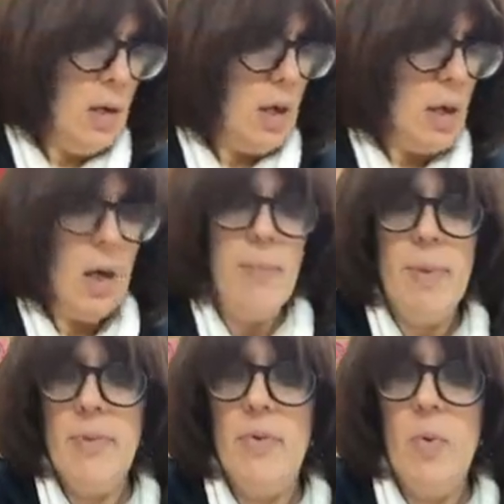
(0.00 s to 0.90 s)

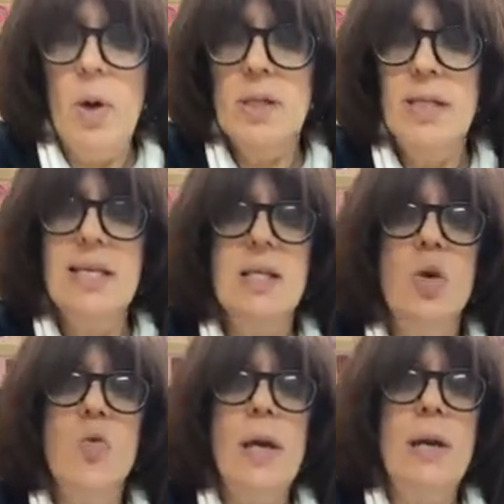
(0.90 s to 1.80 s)
But if I want, see this
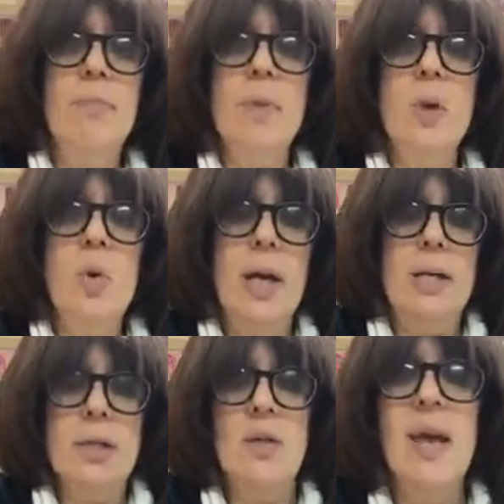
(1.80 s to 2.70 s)
green and blue here.
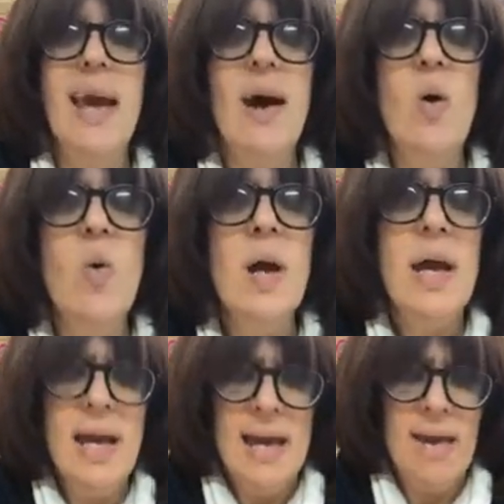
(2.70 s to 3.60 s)
So now,
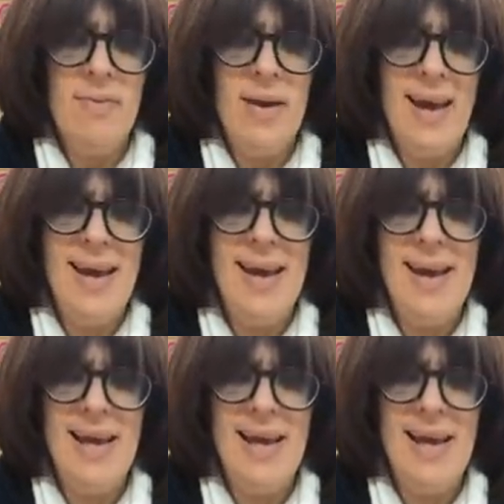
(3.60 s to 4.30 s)
if I